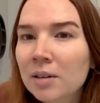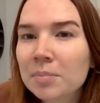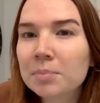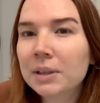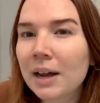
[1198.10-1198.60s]

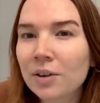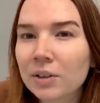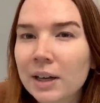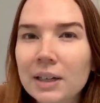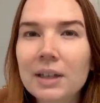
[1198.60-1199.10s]
but I don't
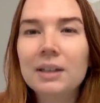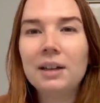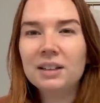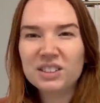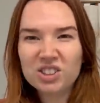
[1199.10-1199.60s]
like it.
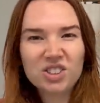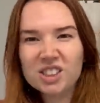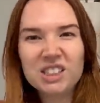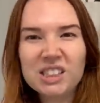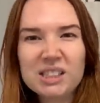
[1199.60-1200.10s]
I like to
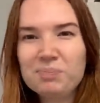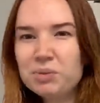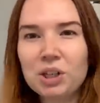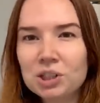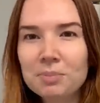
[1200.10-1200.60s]
really
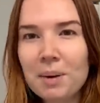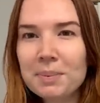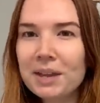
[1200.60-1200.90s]
brush them up